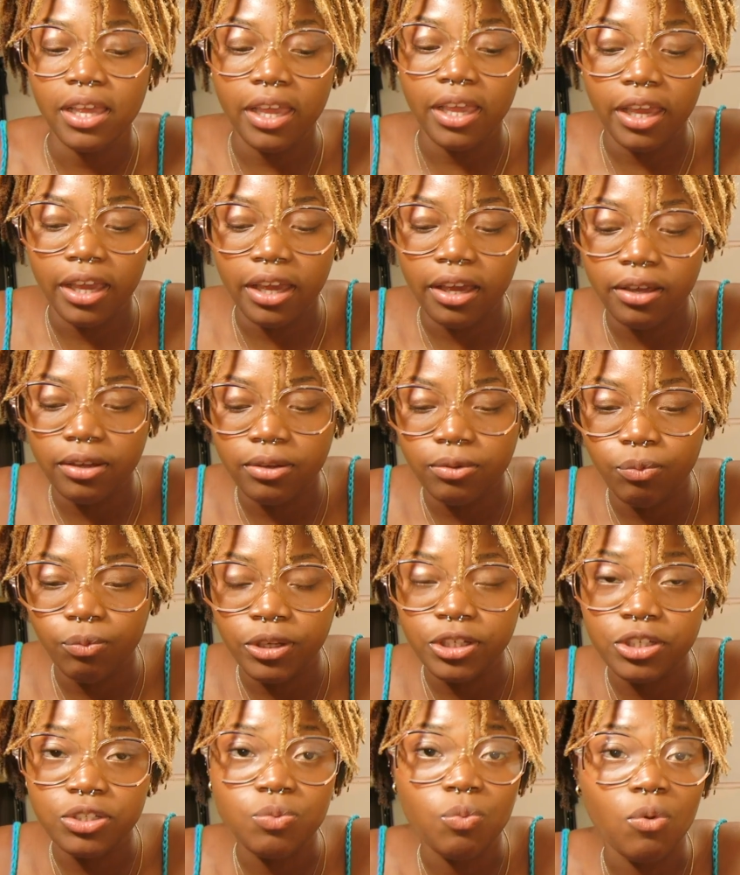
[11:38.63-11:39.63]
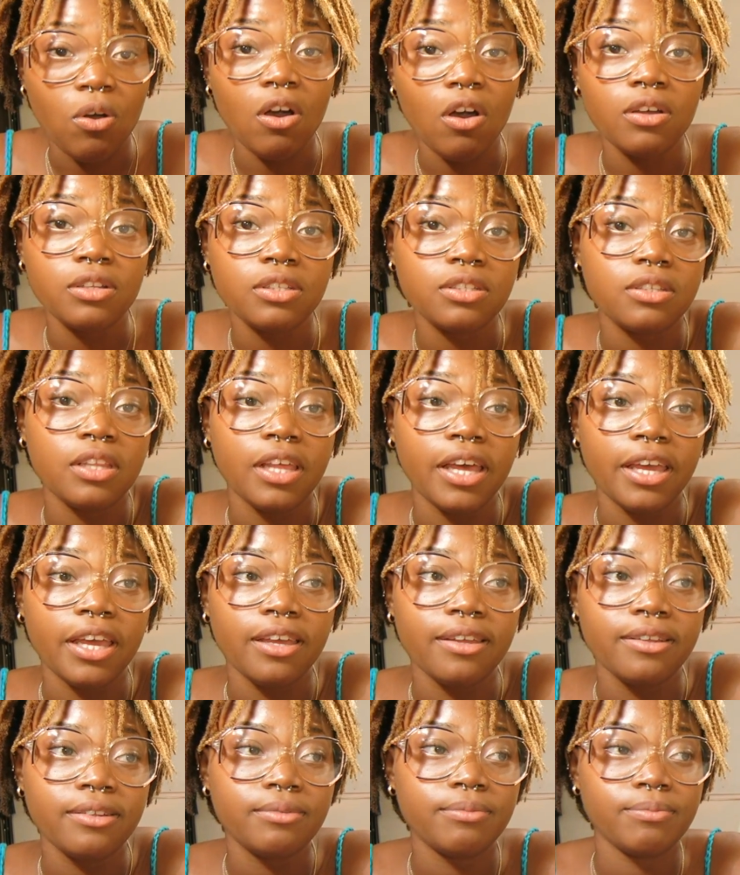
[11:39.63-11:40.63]
and we just walked
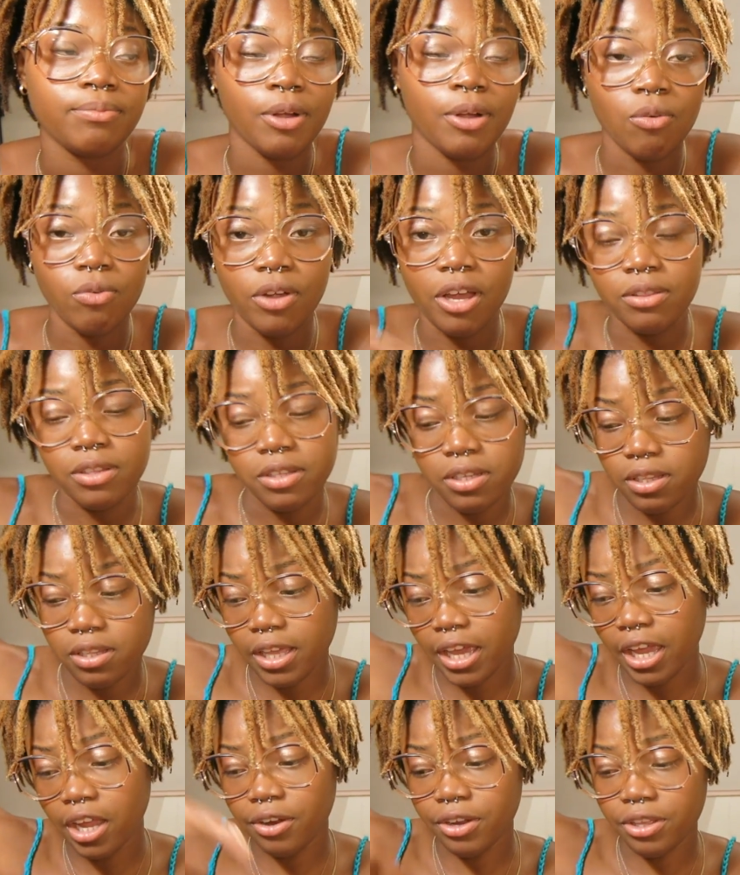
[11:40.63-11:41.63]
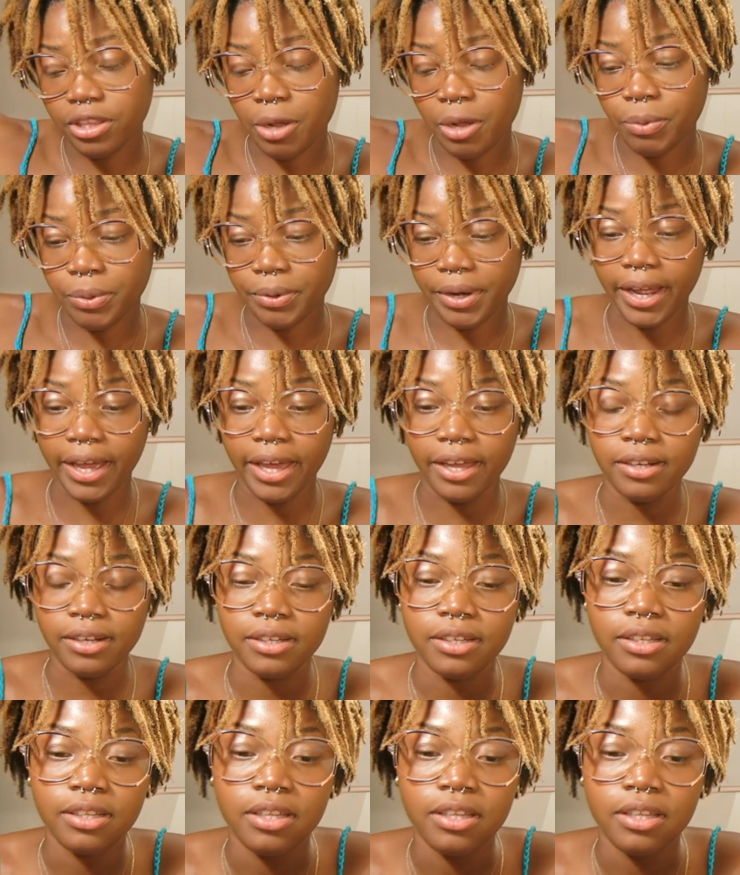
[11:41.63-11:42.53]
like around the, the area that we were at